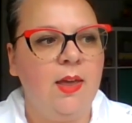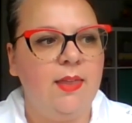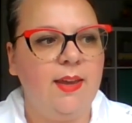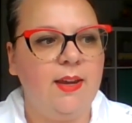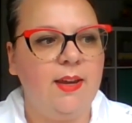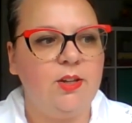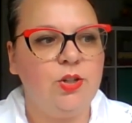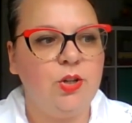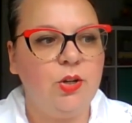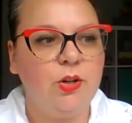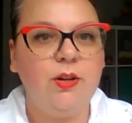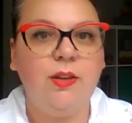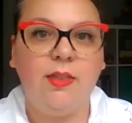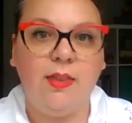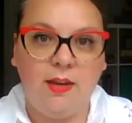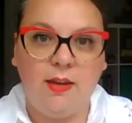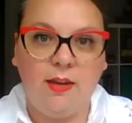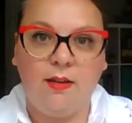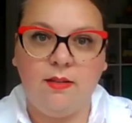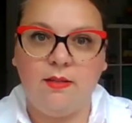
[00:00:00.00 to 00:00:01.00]
They took
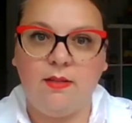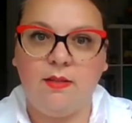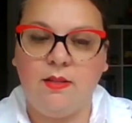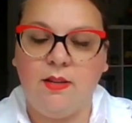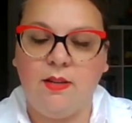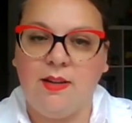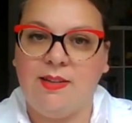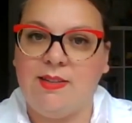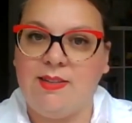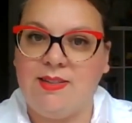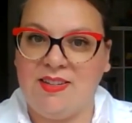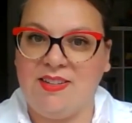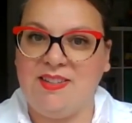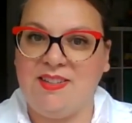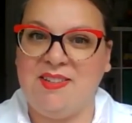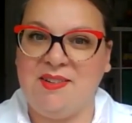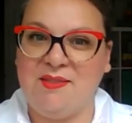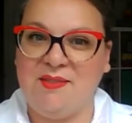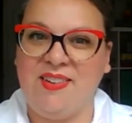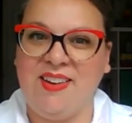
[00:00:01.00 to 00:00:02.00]
these
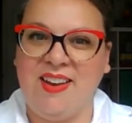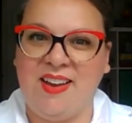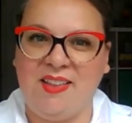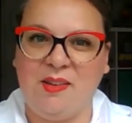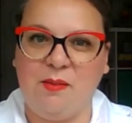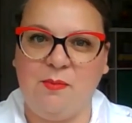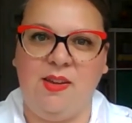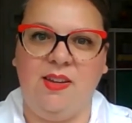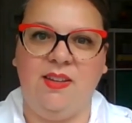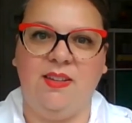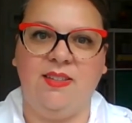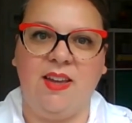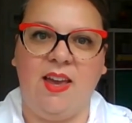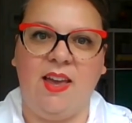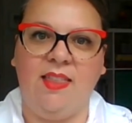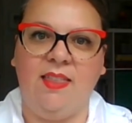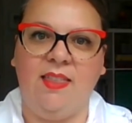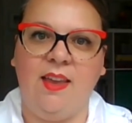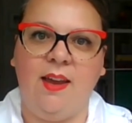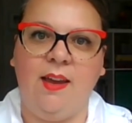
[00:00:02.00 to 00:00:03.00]
6 different elements
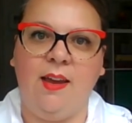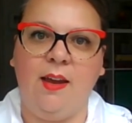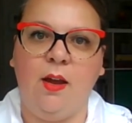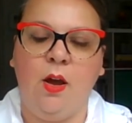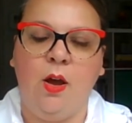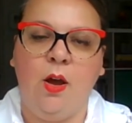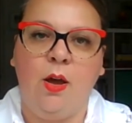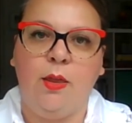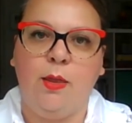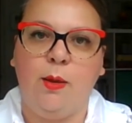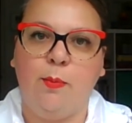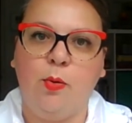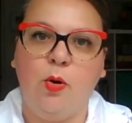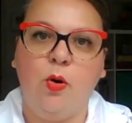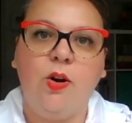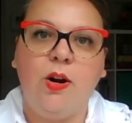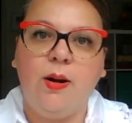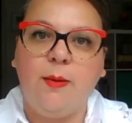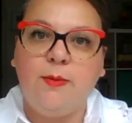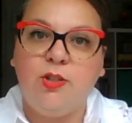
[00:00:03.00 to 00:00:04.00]
and the
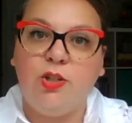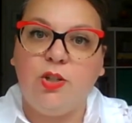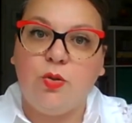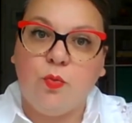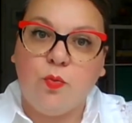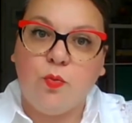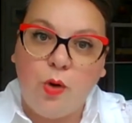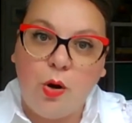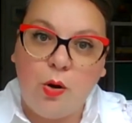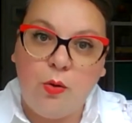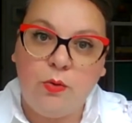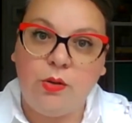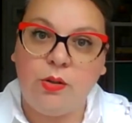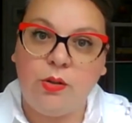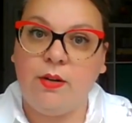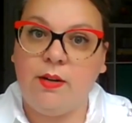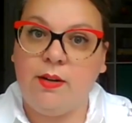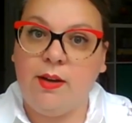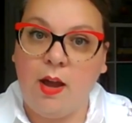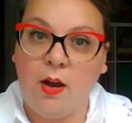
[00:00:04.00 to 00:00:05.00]
programs just wrote
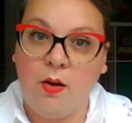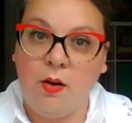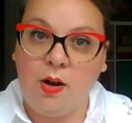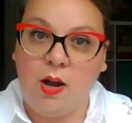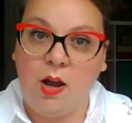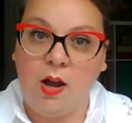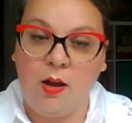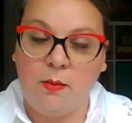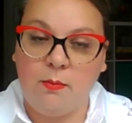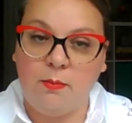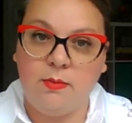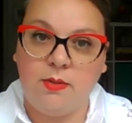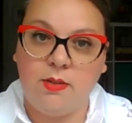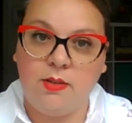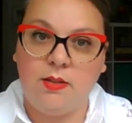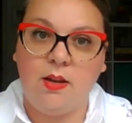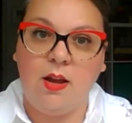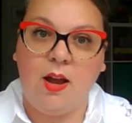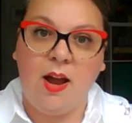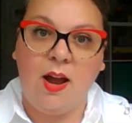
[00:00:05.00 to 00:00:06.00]
learning
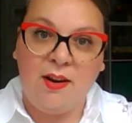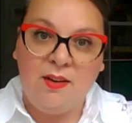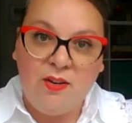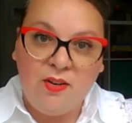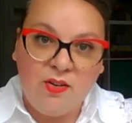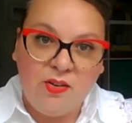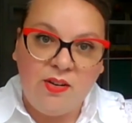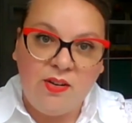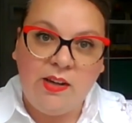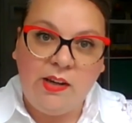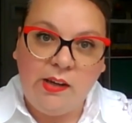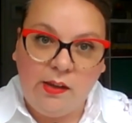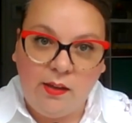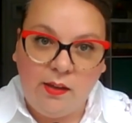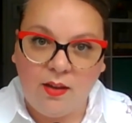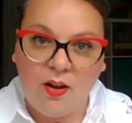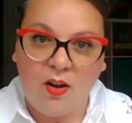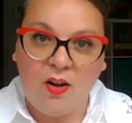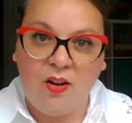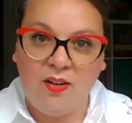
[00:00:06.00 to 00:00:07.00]
outcomes
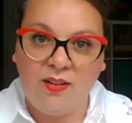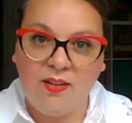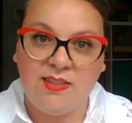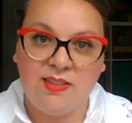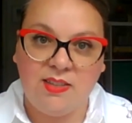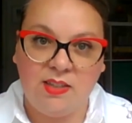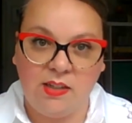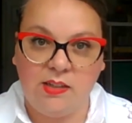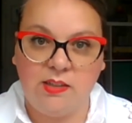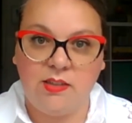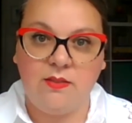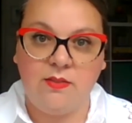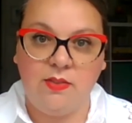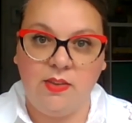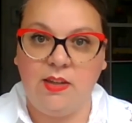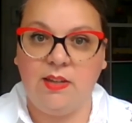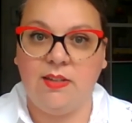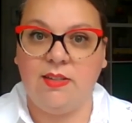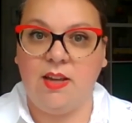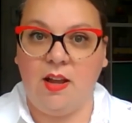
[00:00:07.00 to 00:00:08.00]
underneath all 6 of
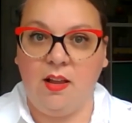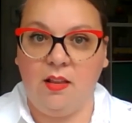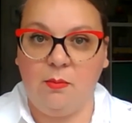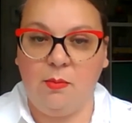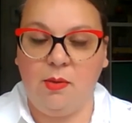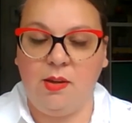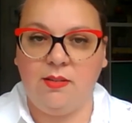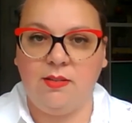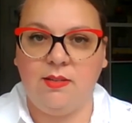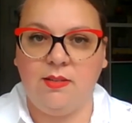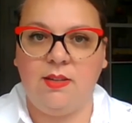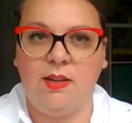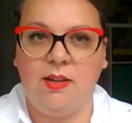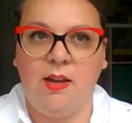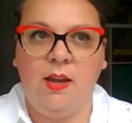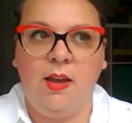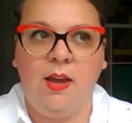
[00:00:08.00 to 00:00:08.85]
these elements.